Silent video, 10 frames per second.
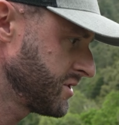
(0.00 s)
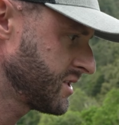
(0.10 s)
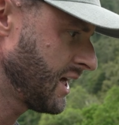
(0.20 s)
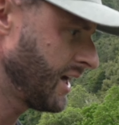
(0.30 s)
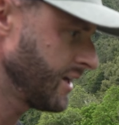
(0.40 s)
of
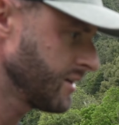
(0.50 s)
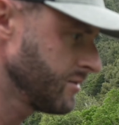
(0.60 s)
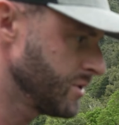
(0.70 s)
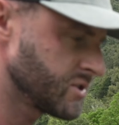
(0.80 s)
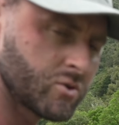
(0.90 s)
starting,
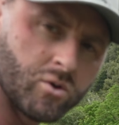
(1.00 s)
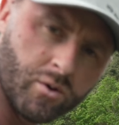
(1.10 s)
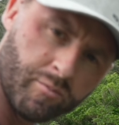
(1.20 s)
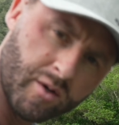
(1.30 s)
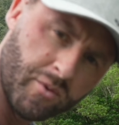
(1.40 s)
but still
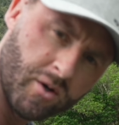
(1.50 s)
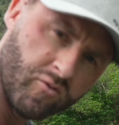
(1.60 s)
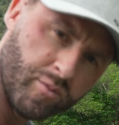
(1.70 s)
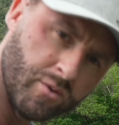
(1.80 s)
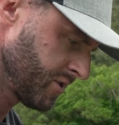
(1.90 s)
quite a bit of
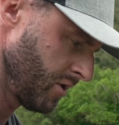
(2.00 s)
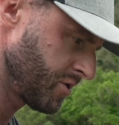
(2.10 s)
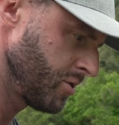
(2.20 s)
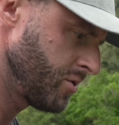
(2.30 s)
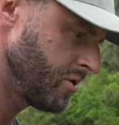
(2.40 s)
manoeuvrable. It's not
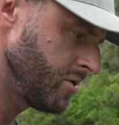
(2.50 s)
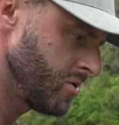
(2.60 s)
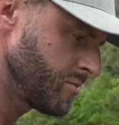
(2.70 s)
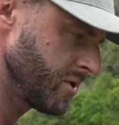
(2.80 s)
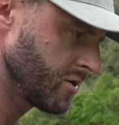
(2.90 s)
too
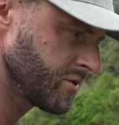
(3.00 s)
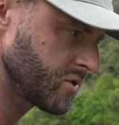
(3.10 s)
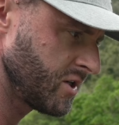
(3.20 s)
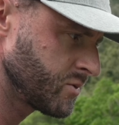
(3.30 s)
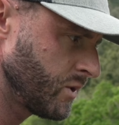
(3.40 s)
huge, but a good
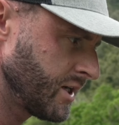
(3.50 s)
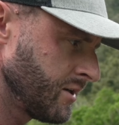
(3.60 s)
size wing.